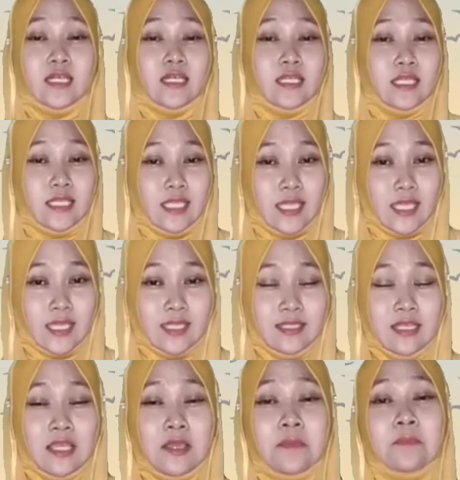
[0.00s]
Again,
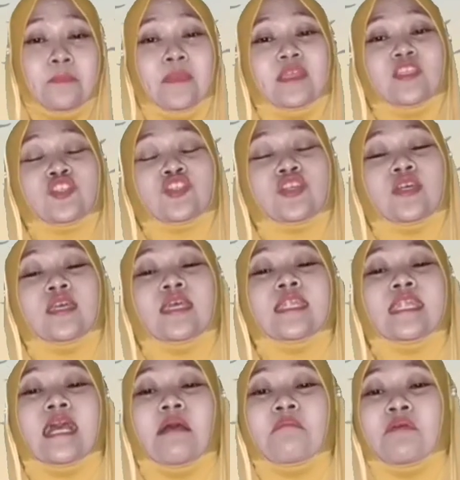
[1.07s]
picture
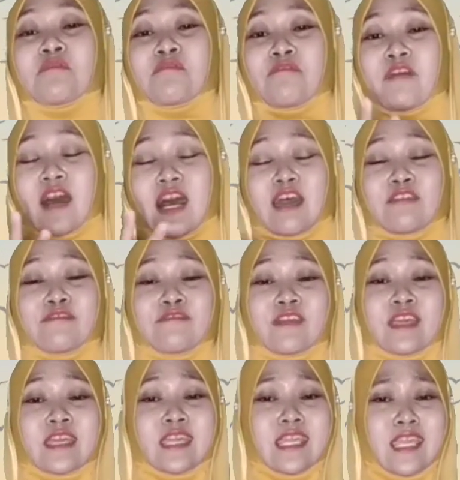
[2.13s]
number 5
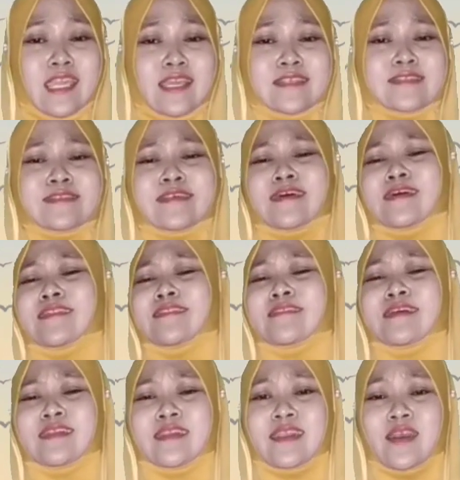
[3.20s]
is
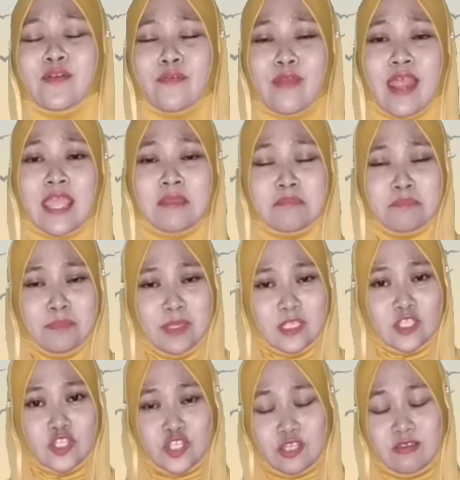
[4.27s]
the correct
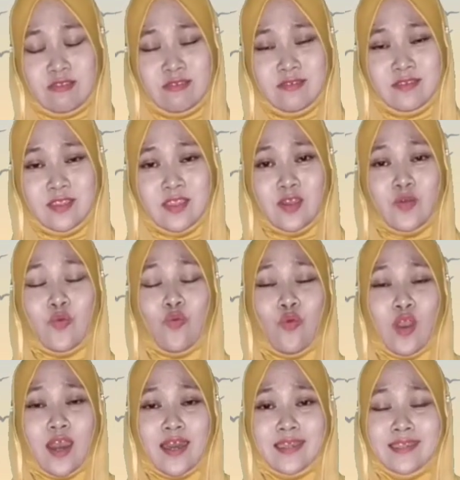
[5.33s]
picture.
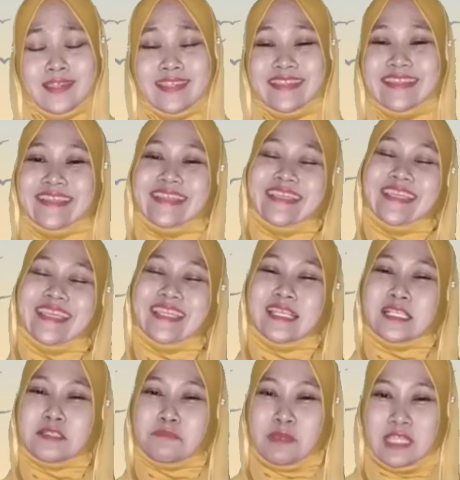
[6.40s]
Why? It
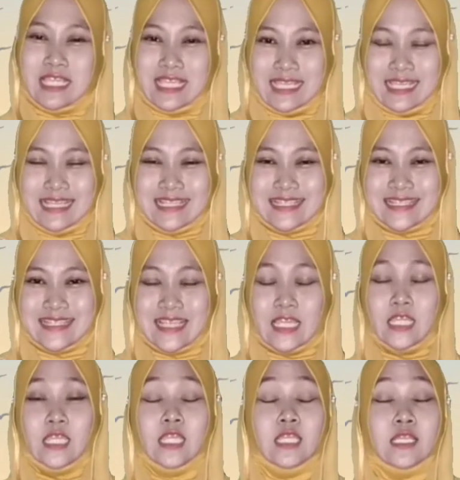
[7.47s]
is because
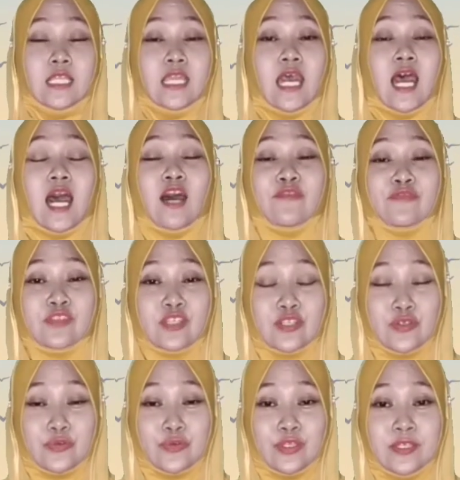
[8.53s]
in the
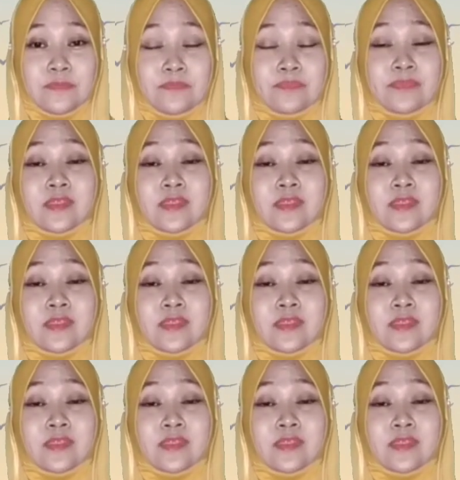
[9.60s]
afternoon,